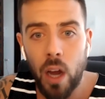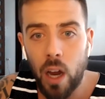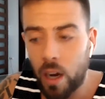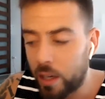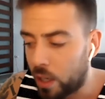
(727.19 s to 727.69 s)

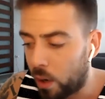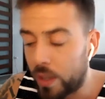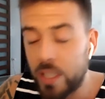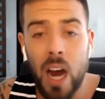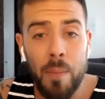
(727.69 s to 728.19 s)
uh, you know a
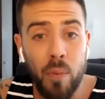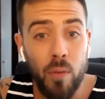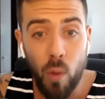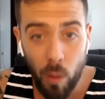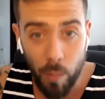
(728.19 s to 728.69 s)
top
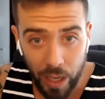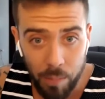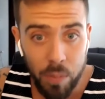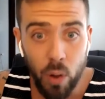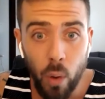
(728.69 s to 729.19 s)
performing
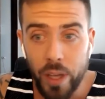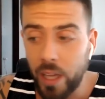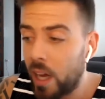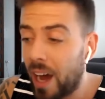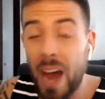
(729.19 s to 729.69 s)

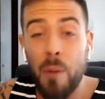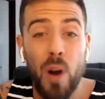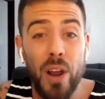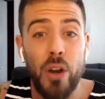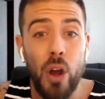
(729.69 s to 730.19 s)
employee i
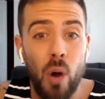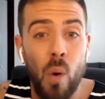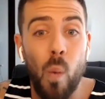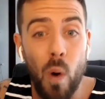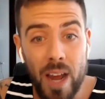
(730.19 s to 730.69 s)
want to know
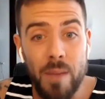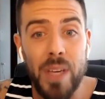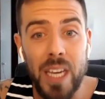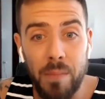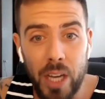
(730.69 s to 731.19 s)
what i'm
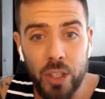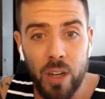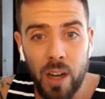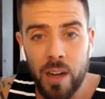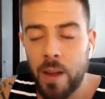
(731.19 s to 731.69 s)
being measured
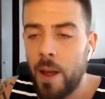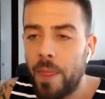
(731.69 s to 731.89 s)
on